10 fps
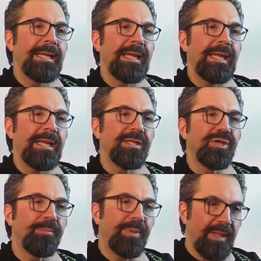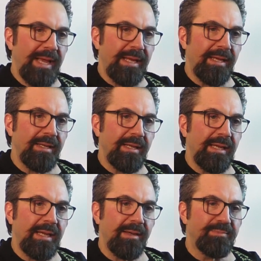and you play it
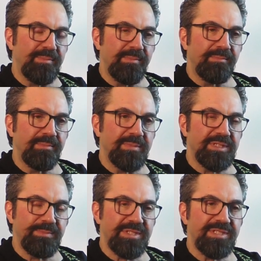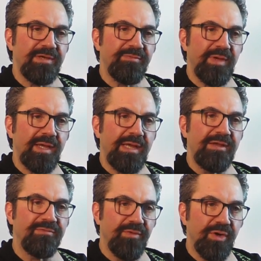in a specific
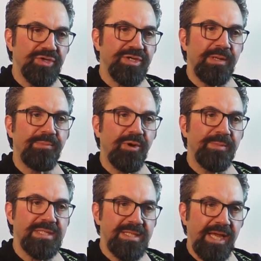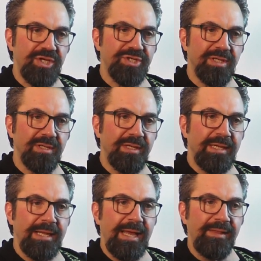inversion and permutation,
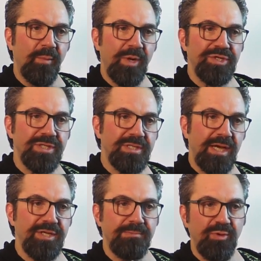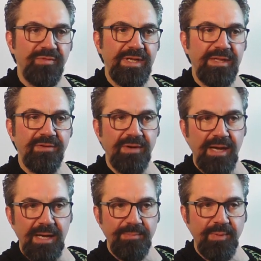and then once you're done, you move it either
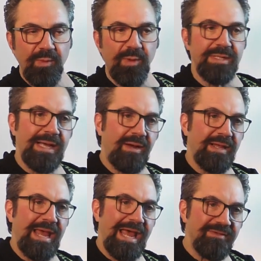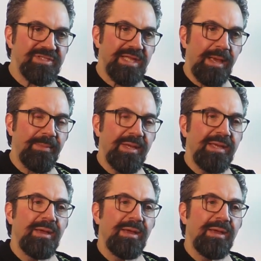up or down a half step,